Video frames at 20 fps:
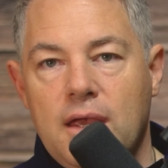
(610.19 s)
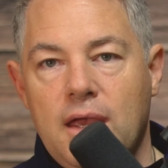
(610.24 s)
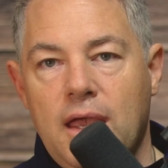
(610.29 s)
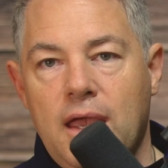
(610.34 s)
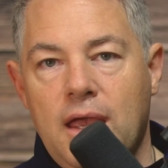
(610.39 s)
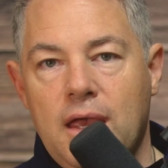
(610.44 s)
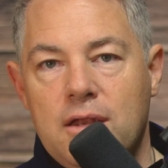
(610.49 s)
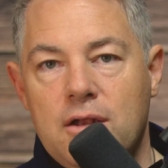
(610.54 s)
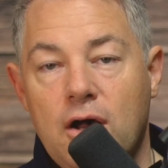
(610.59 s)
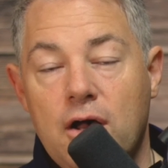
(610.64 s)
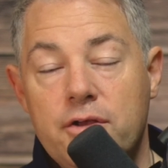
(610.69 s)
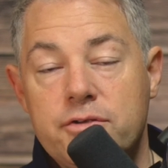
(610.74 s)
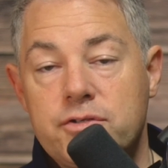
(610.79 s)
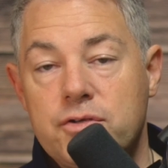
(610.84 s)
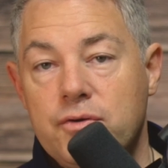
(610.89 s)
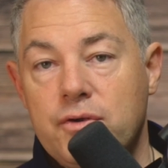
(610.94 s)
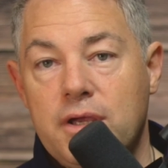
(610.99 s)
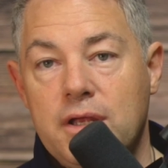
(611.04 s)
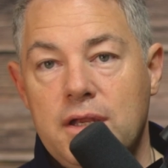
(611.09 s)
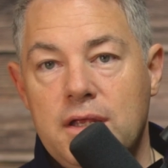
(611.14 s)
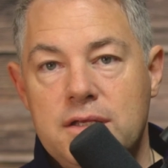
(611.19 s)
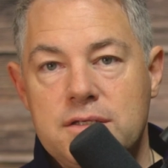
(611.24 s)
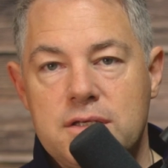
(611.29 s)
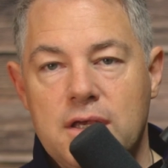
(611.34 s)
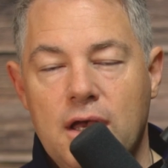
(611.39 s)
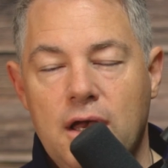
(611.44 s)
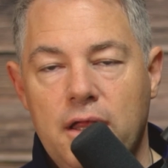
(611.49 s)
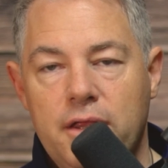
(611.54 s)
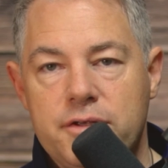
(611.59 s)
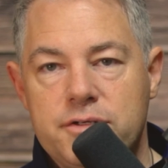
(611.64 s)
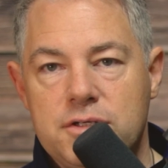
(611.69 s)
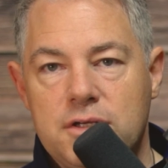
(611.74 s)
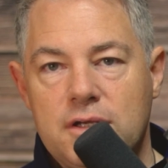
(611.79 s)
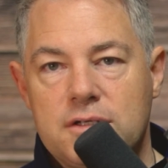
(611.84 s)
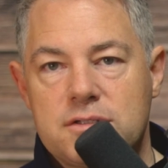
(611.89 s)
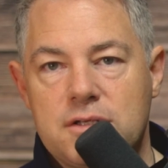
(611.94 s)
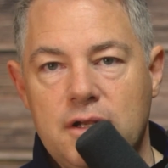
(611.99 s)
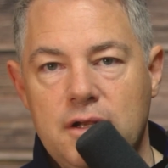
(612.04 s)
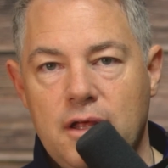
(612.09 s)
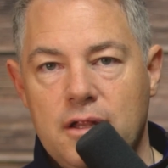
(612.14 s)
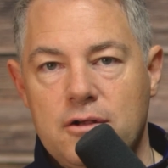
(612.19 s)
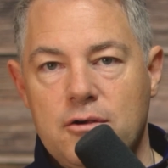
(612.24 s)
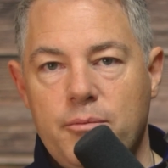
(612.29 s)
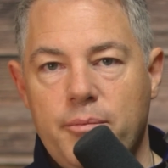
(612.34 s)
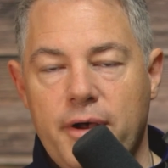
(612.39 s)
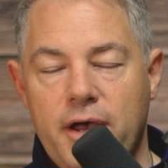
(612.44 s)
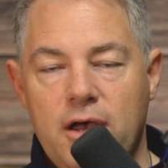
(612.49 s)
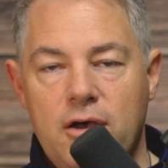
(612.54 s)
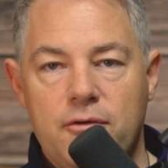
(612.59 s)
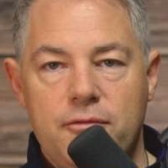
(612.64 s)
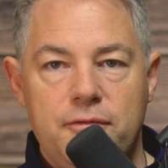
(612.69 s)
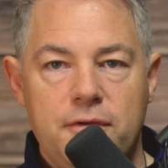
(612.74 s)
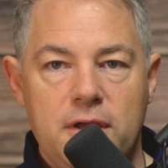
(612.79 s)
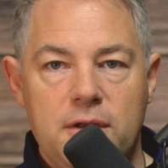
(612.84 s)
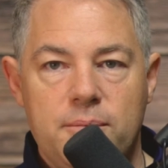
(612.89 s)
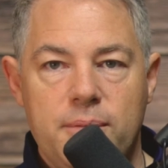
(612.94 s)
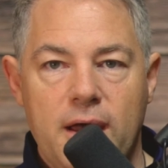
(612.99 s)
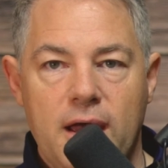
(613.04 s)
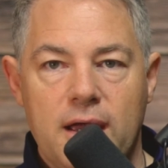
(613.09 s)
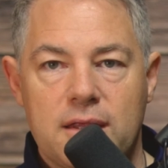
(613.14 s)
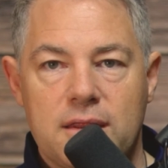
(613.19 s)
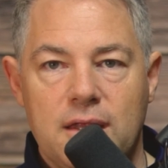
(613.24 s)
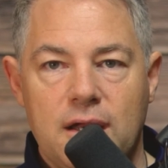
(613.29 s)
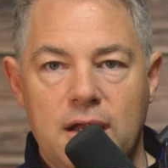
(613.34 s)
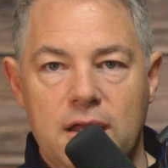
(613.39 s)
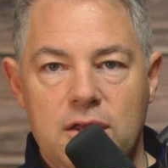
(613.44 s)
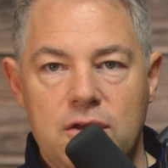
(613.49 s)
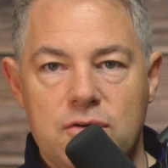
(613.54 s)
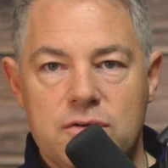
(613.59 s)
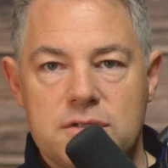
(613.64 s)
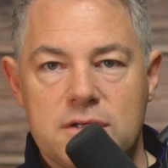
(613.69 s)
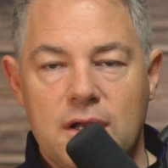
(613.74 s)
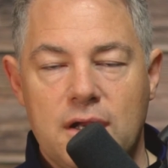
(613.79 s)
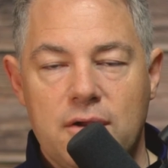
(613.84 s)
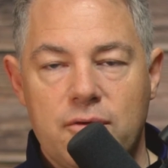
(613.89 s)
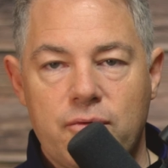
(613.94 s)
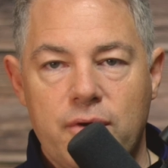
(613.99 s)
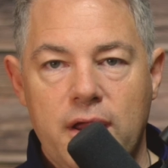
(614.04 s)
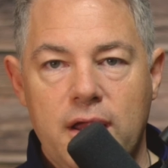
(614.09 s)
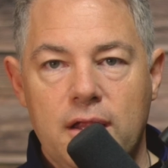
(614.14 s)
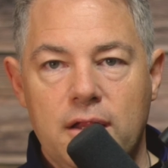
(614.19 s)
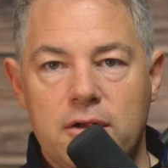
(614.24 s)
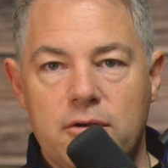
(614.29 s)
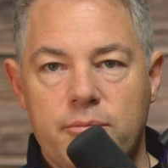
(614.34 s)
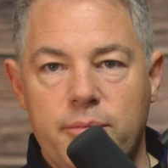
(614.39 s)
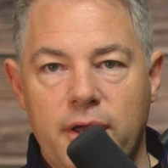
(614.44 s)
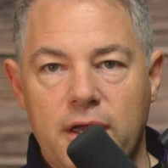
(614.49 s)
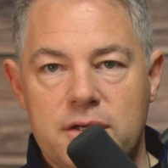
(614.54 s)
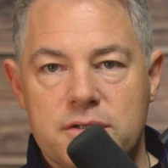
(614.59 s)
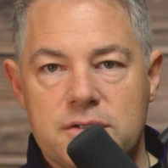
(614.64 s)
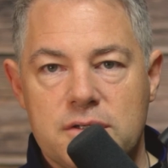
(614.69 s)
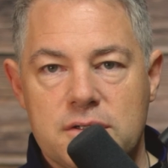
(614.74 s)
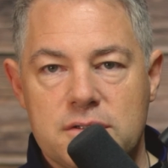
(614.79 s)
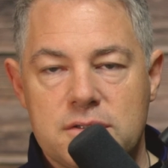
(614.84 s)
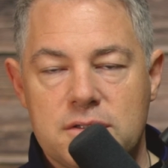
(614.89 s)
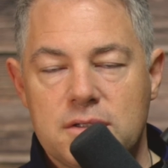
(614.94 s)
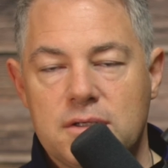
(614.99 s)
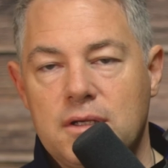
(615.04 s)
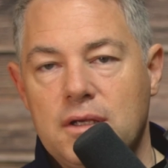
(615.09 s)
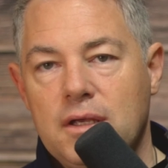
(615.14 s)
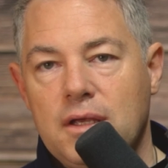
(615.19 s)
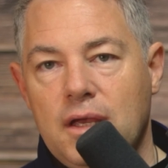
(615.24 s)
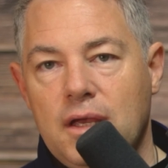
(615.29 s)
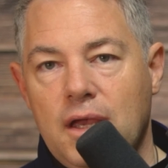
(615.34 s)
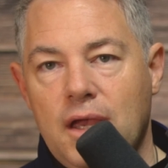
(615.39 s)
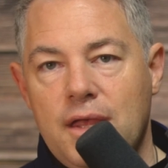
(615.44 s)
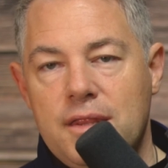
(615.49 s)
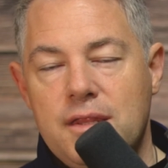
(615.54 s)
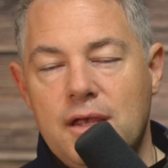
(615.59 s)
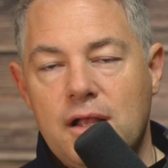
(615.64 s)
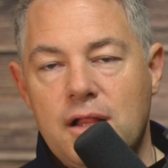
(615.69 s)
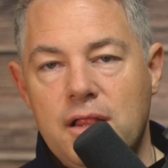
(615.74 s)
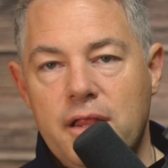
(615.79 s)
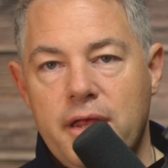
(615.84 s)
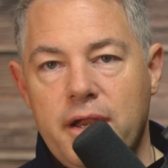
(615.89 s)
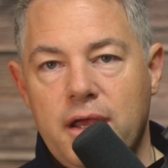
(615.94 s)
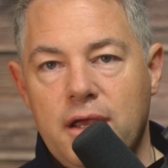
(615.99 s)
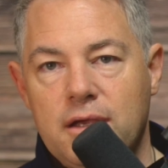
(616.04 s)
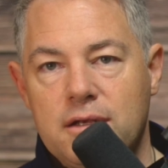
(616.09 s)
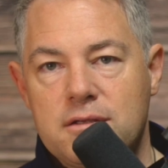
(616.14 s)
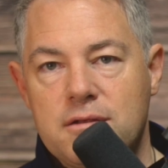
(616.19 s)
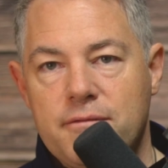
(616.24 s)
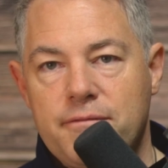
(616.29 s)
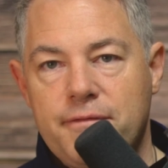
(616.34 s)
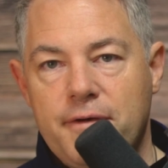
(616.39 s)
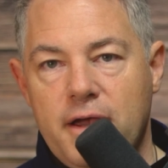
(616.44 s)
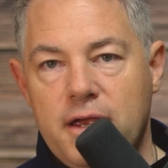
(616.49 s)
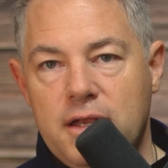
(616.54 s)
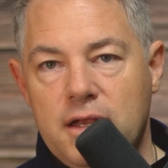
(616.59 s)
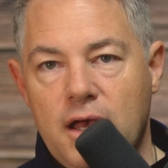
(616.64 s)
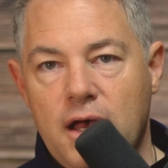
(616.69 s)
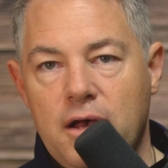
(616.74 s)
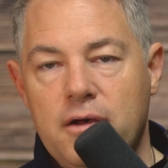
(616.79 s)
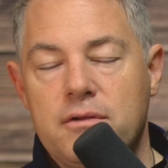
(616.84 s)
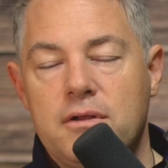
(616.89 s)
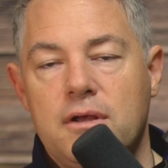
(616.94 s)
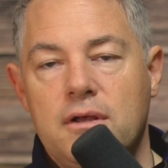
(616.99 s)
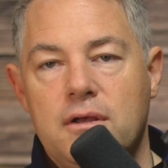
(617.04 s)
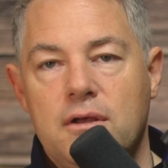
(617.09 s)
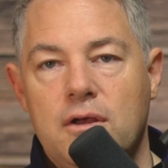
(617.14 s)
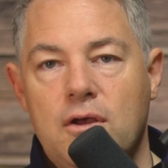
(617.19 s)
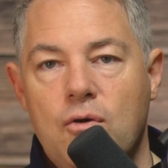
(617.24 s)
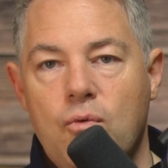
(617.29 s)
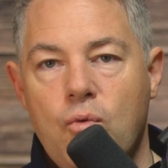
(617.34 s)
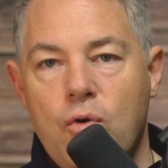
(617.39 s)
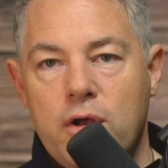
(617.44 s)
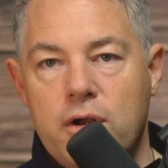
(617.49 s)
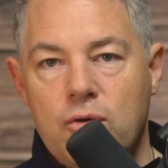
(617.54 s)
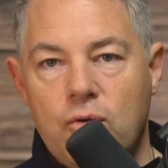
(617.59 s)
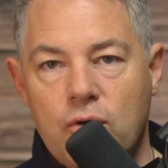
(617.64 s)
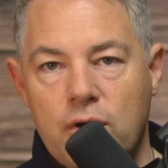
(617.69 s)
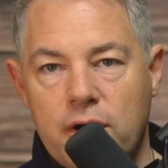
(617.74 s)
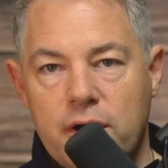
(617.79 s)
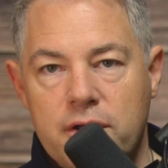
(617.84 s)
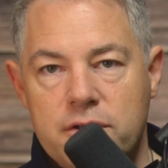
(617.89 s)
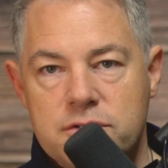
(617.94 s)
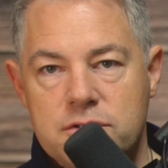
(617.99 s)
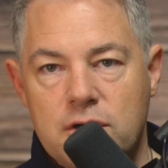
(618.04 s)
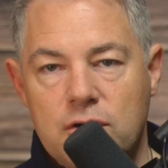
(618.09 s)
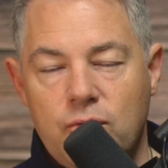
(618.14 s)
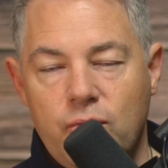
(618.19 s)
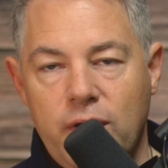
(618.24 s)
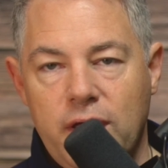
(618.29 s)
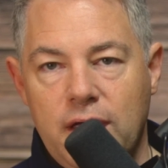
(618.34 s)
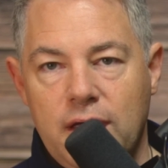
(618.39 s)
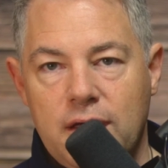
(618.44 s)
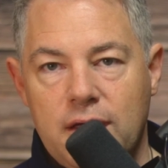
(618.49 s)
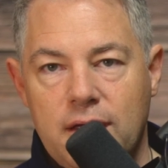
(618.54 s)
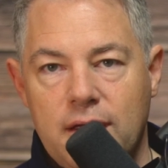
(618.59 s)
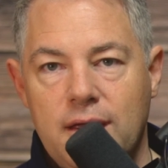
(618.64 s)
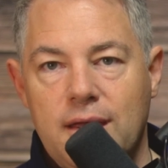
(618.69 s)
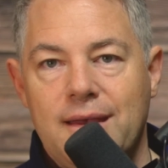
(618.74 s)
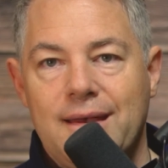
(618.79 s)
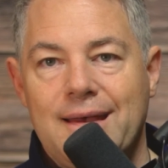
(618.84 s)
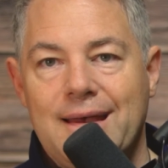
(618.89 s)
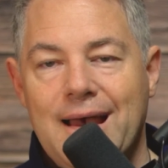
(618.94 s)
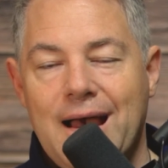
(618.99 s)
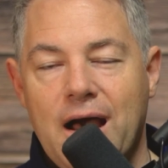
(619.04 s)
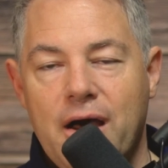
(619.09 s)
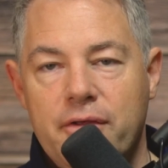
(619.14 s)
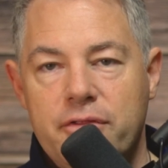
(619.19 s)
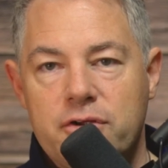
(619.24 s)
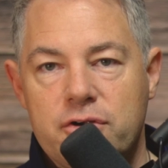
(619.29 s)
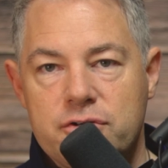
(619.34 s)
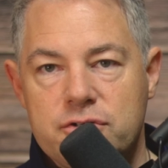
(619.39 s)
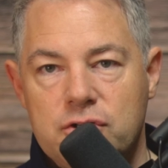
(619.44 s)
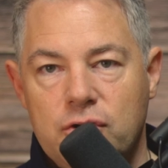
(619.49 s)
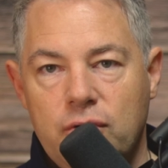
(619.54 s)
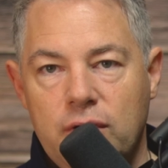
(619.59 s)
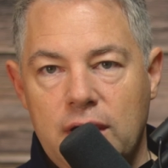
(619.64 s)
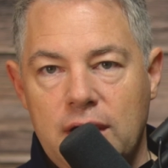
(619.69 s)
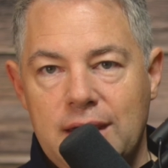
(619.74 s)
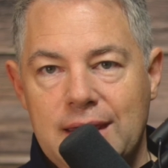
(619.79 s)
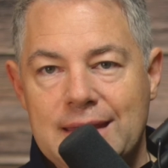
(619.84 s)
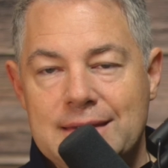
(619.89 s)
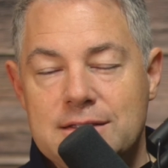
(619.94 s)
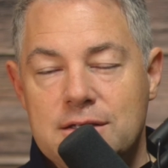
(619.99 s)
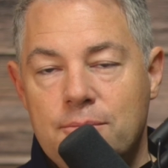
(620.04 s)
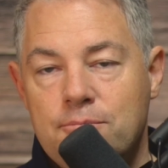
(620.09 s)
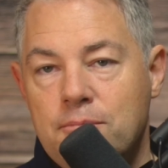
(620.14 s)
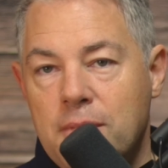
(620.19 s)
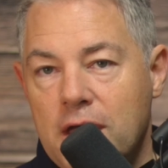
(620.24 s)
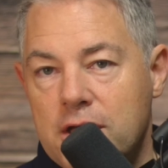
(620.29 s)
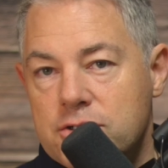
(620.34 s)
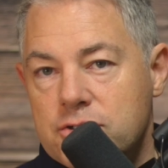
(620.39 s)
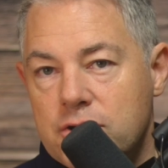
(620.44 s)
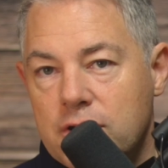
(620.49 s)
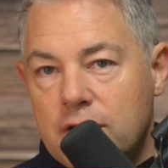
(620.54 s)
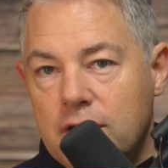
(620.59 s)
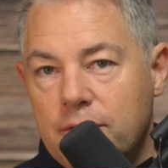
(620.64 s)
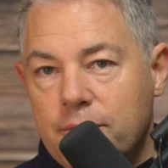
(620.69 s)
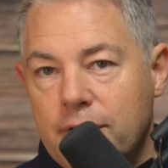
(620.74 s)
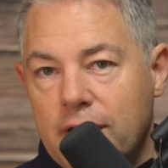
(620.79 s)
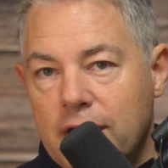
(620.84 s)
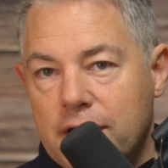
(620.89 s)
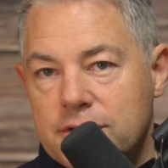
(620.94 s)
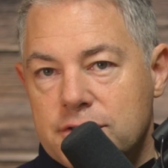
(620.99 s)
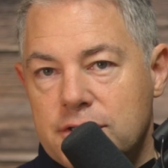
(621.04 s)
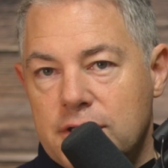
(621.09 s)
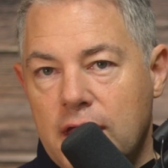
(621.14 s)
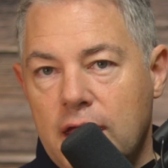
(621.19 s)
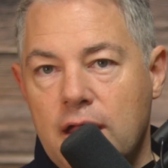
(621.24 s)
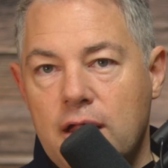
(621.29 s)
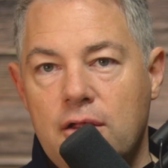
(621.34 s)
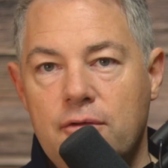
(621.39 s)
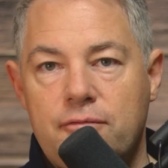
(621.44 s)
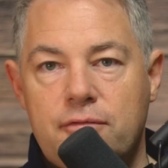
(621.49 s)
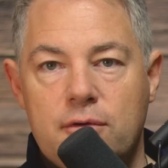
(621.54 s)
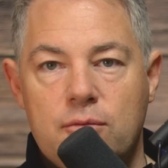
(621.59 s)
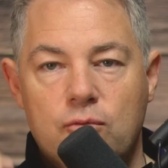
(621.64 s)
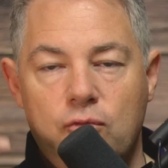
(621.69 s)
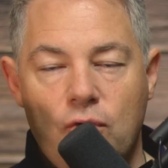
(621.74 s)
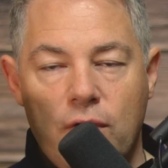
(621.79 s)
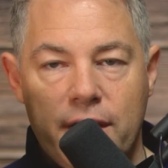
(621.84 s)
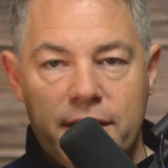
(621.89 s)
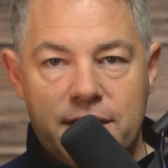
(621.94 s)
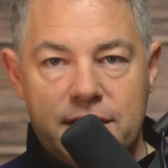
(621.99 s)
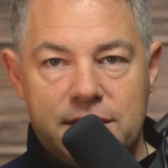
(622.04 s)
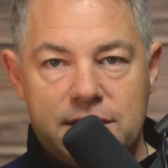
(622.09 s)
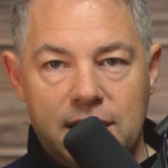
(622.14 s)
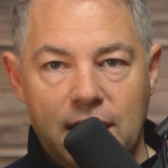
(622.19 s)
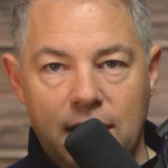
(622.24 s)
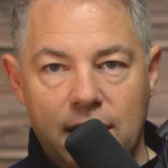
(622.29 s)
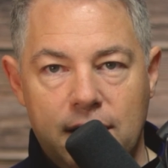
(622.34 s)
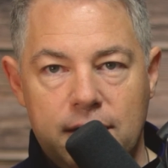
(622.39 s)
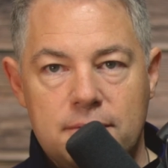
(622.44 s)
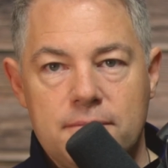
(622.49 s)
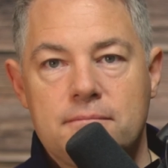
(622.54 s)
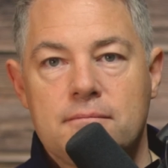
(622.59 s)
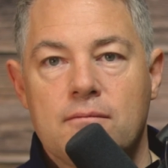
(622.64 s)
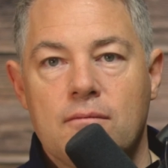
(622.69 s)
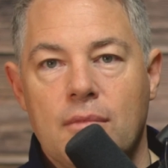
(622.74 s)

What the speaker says: And also kinesiology is another biofeedback that I use on a regular basis in the clinic to find out what organs are weak, how they're doing, and to measure them on a scale from 1 to 10,